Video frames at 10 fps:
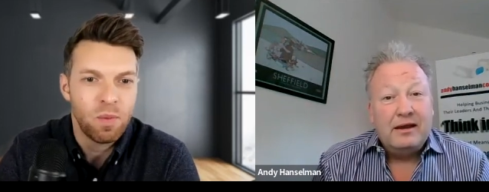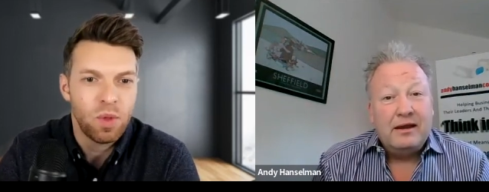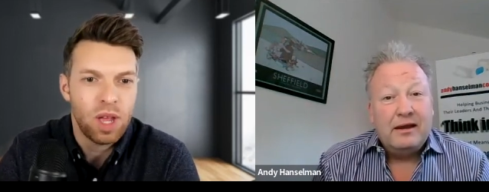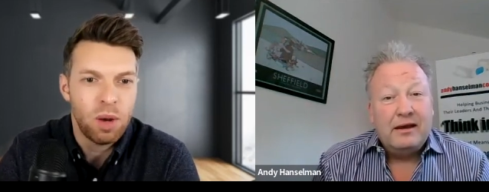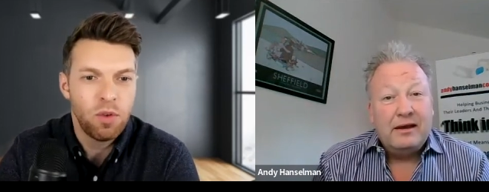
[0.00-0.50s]
Speaker 1: We've
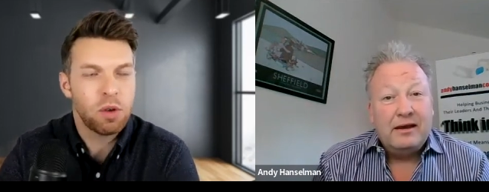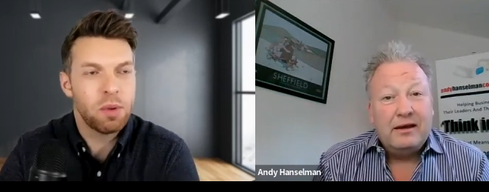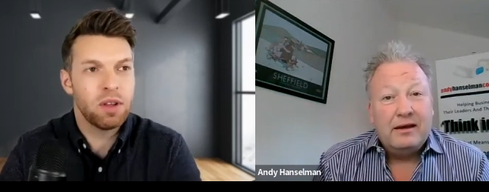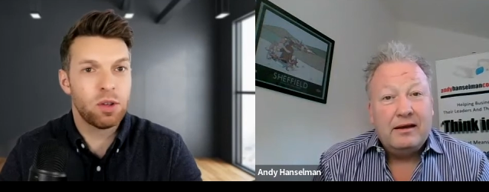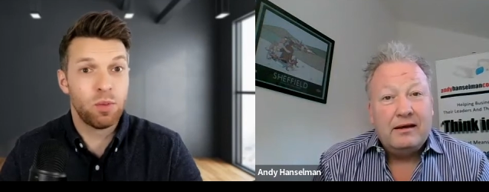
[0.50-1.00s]
talked about some
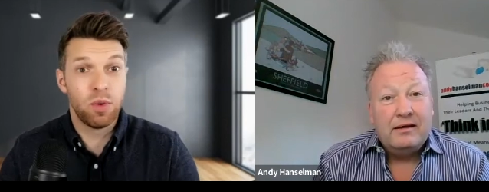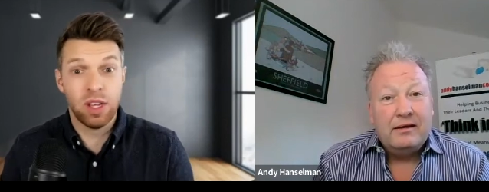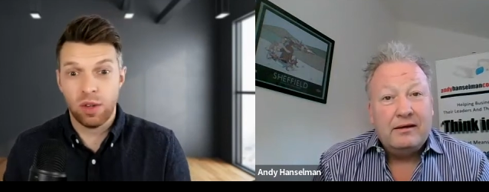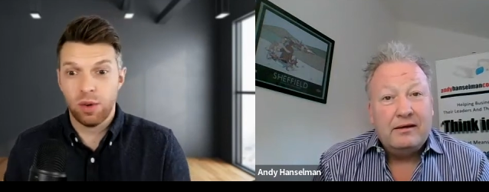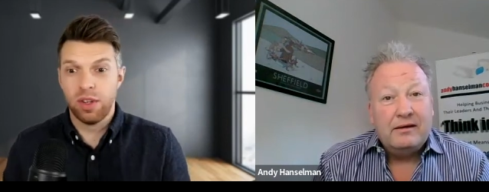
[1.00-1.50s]

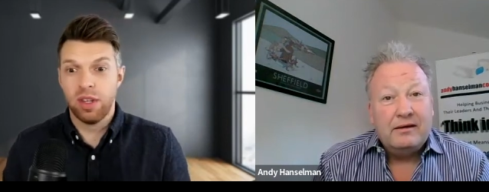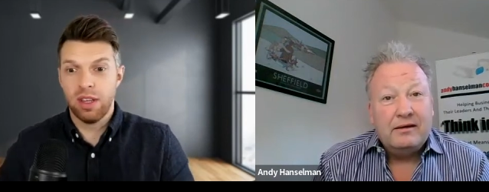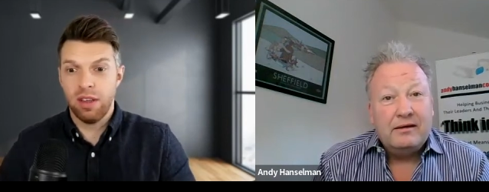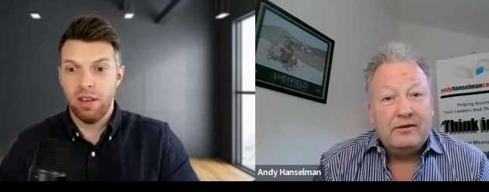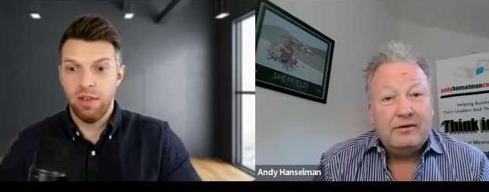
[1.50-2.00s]
resources that you've
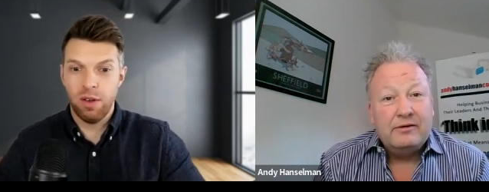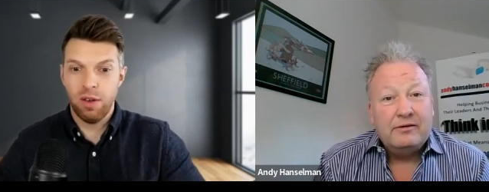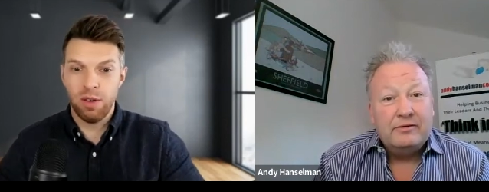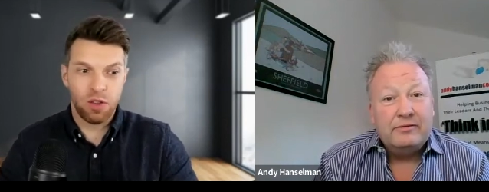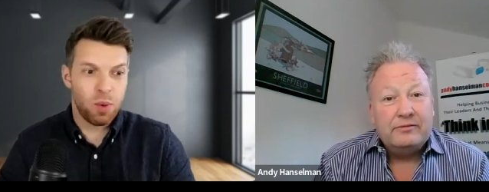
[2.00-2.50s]
used along the
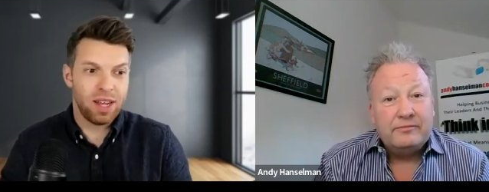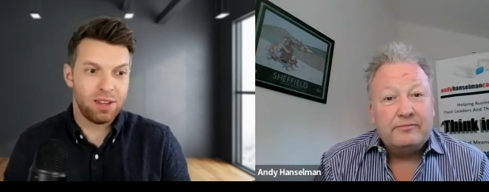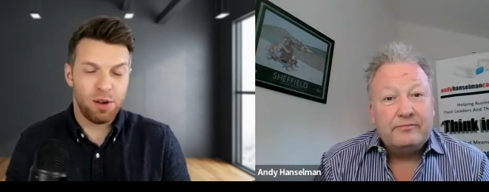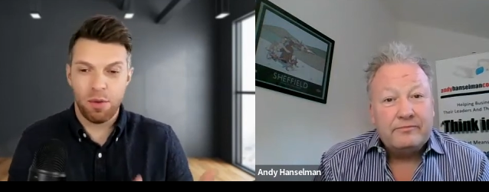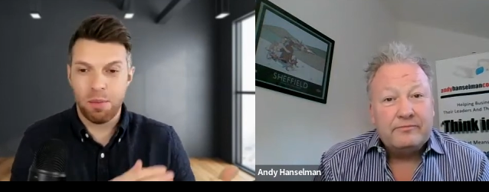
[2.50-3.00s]
way. So from
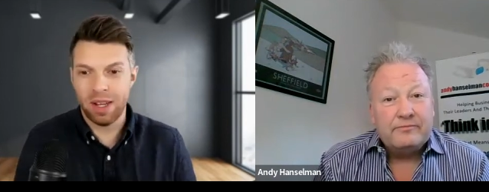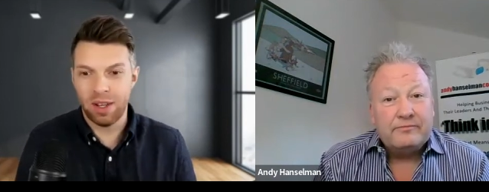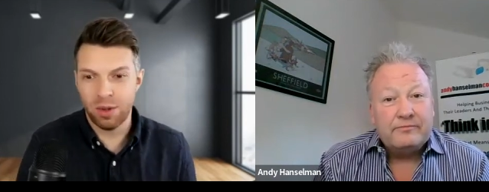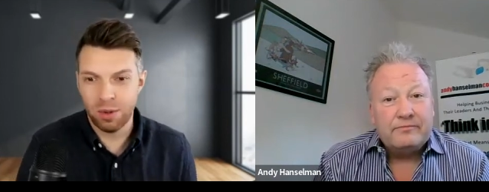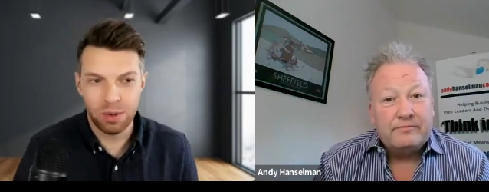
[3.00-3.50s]
mentors
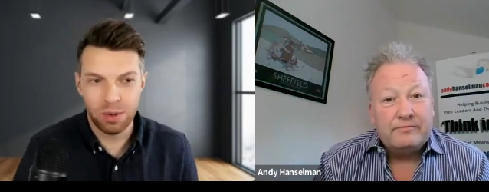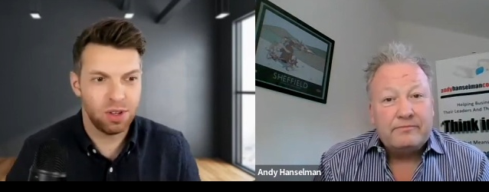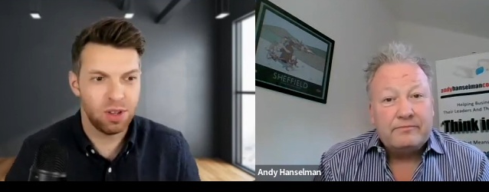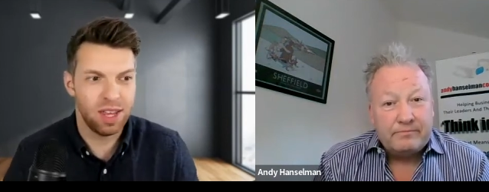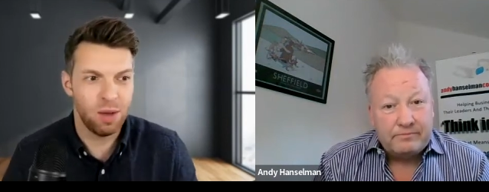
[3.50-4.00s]
to the
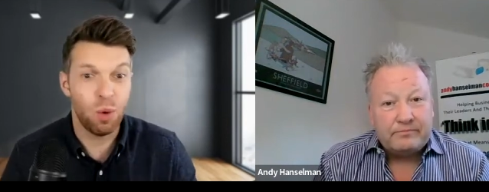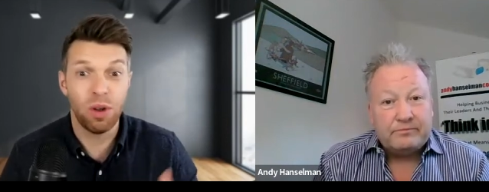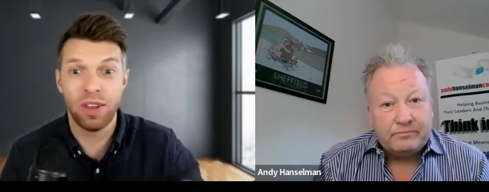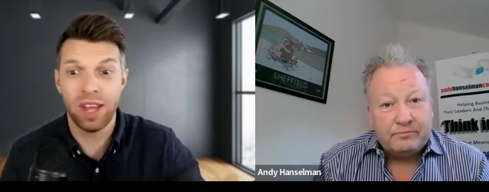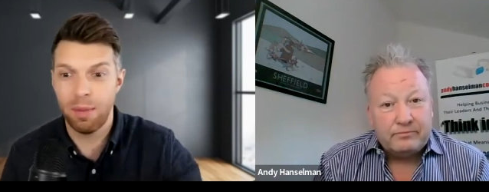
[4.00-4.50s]
1-day
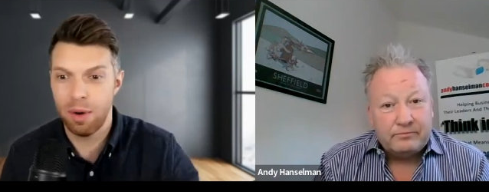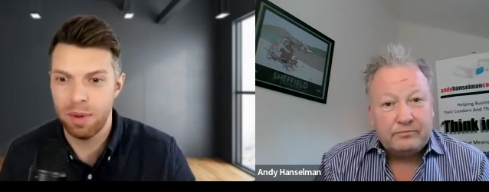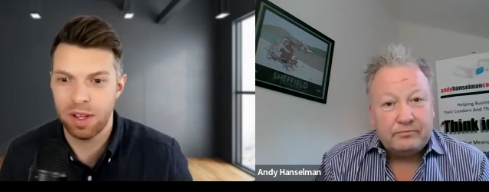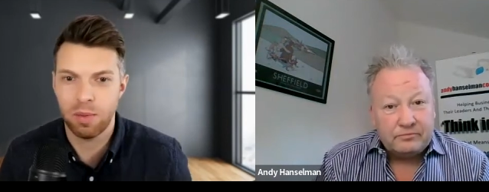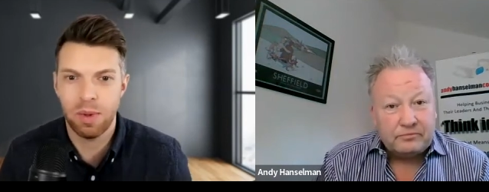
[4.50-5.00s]
public
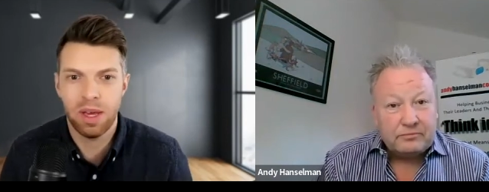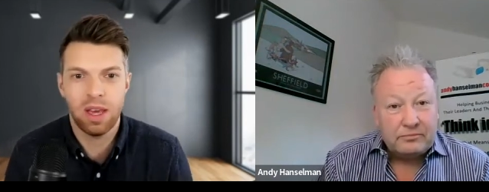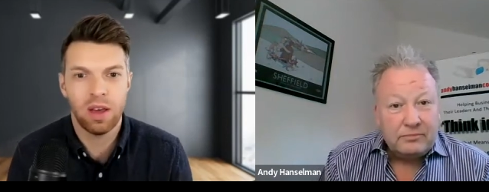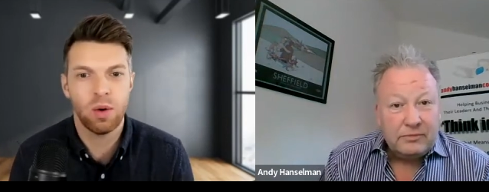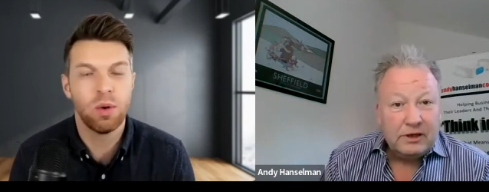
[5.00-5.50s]
speaking
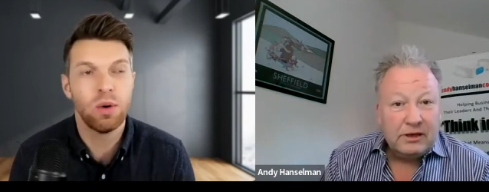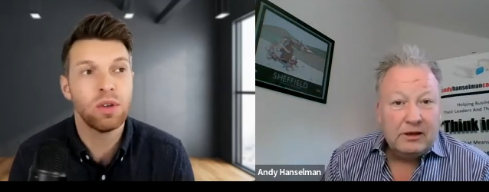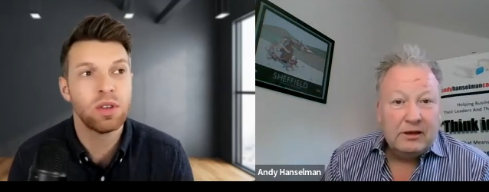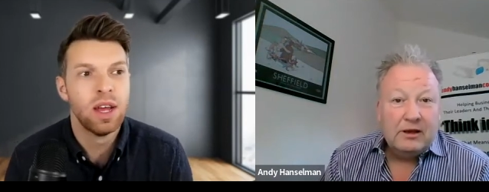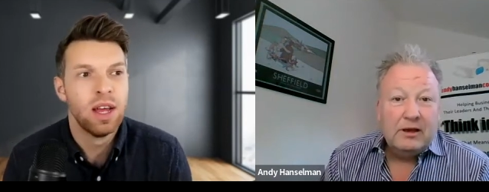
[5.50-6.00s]
course.
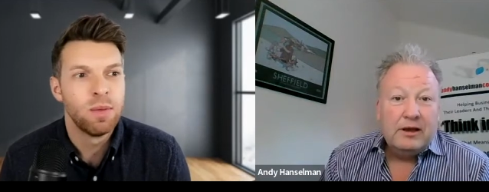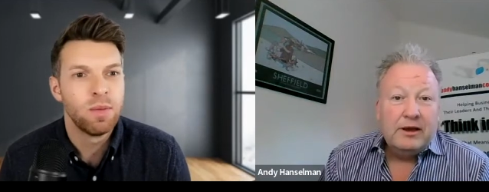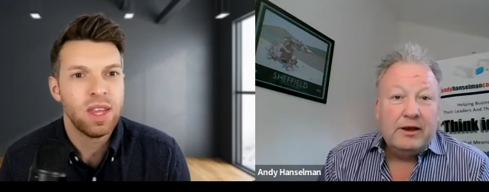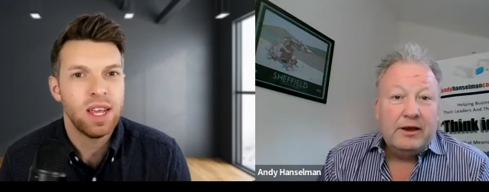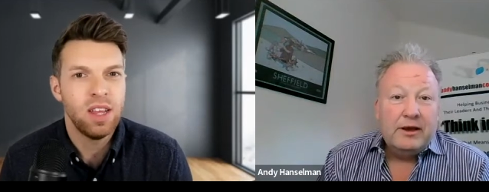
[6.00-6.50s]
Is
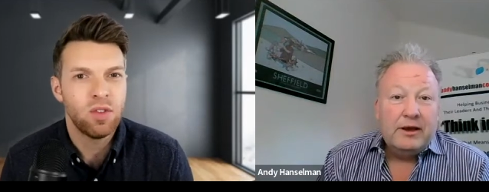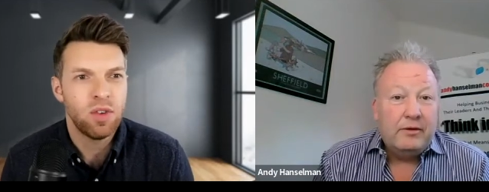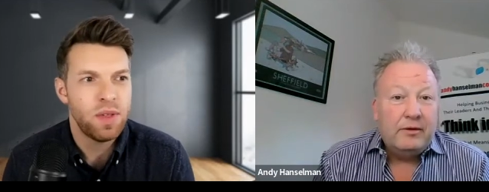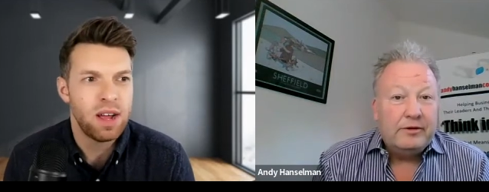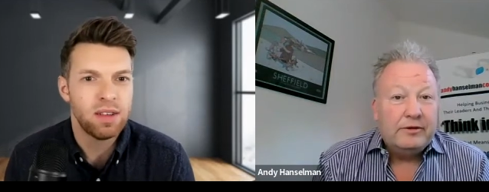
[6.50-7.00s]
there anything else
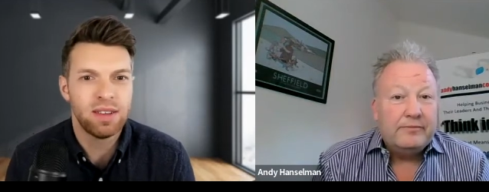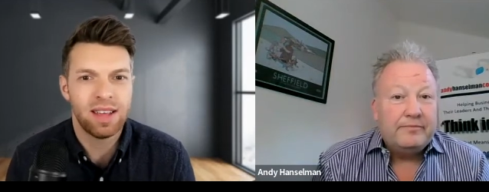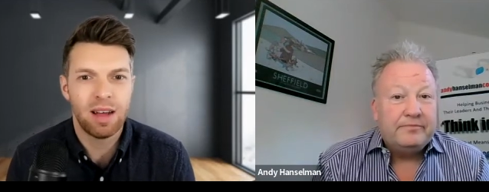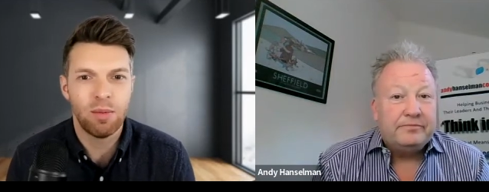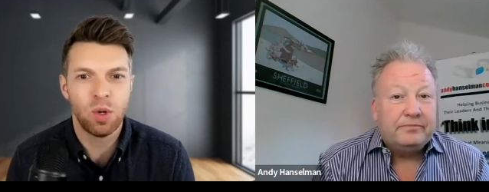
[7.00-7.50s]
that's helped
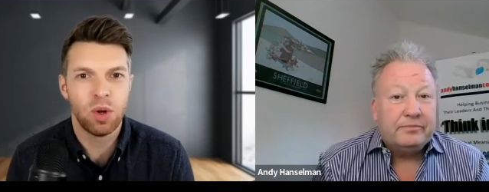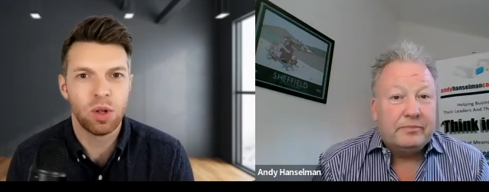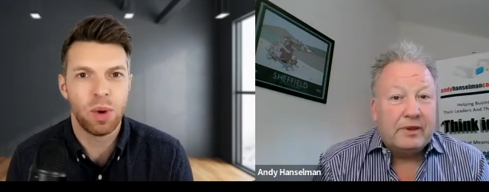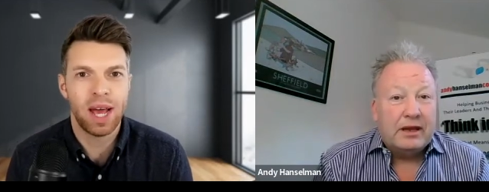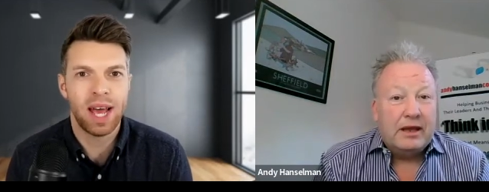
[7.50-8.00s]
you along the way? Any
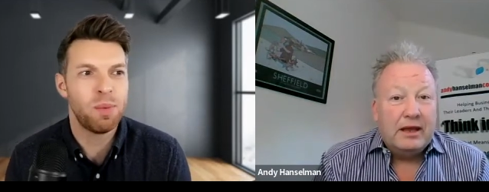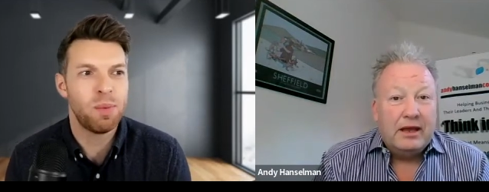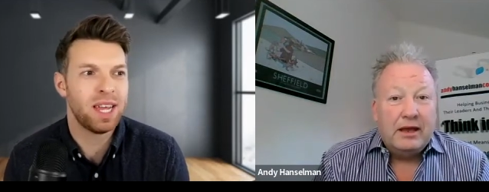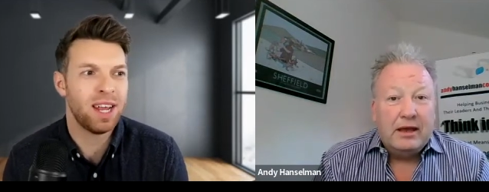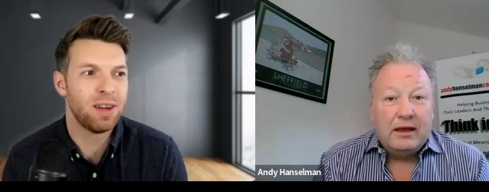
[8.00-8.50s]
particular
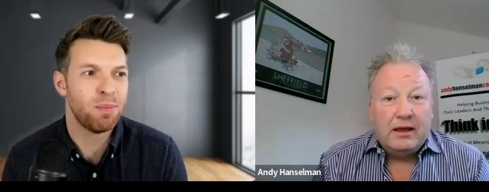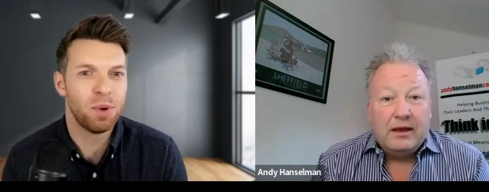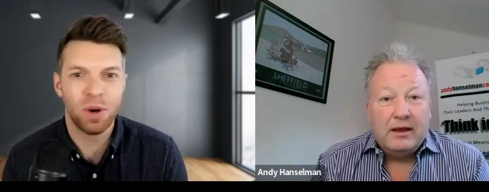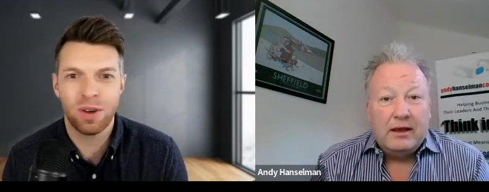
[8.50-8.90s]
books,